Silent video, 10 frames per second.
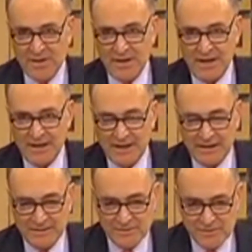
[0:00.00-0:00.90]

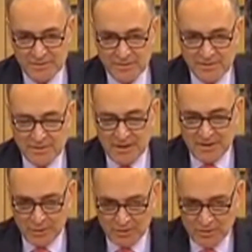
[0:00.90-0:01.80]
And I
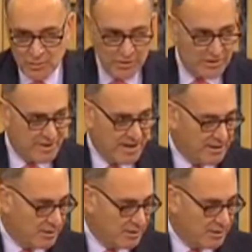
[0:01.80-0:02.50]
also want to thank